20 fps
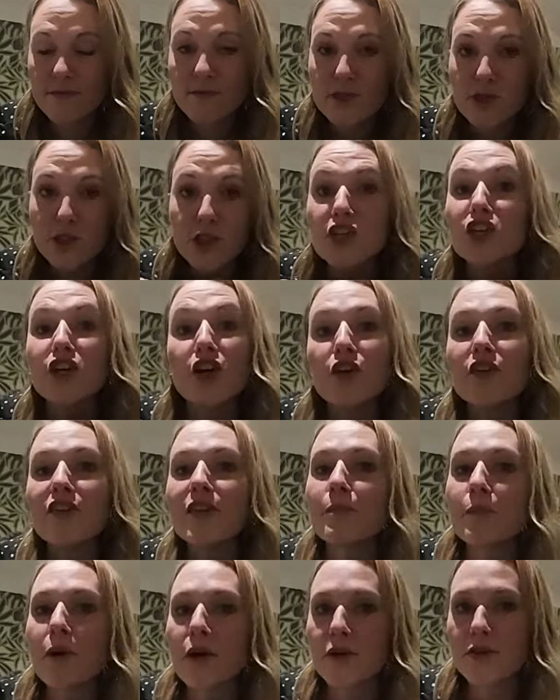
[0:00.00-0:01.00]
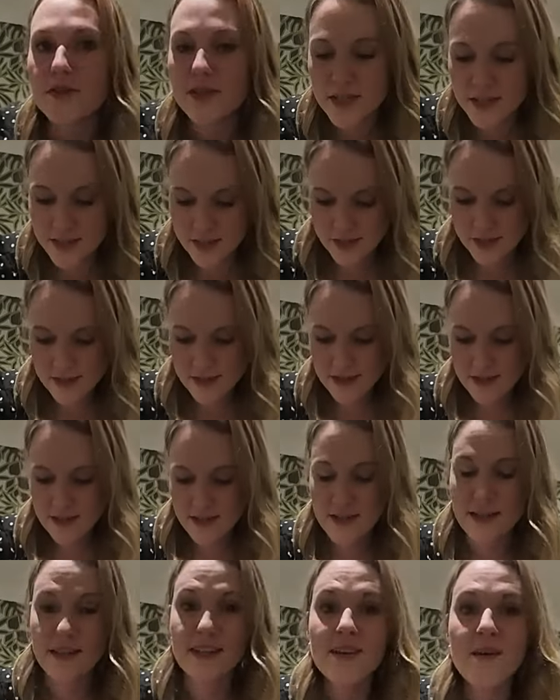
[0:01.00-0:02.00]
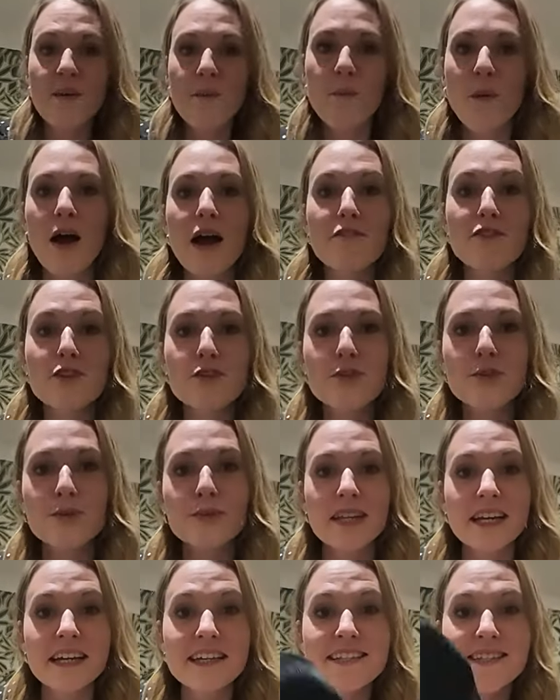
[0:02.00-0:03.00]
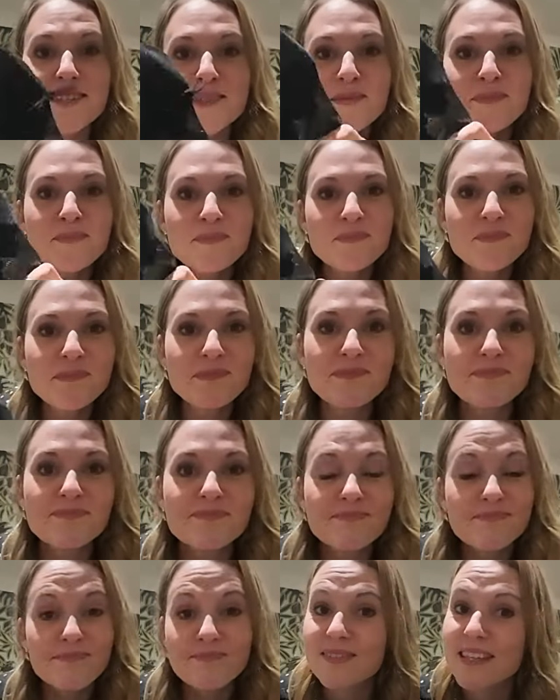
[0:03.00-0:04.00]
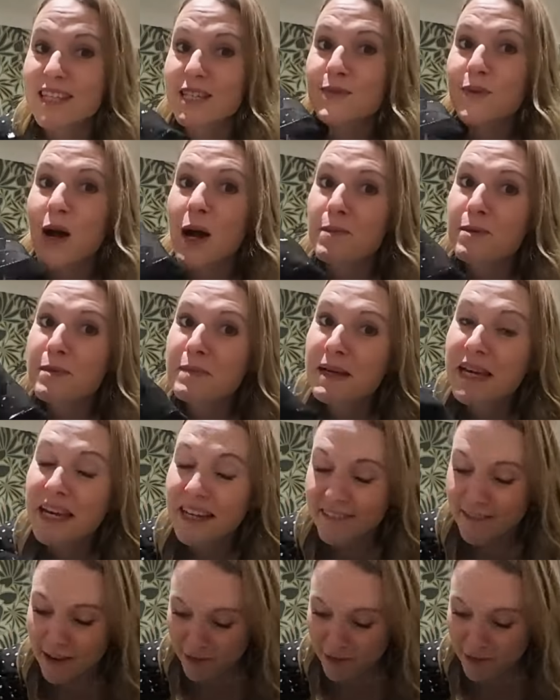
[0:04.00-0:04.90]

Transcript: secure in the boat. Whatever you call this, this is why I'm a beginner,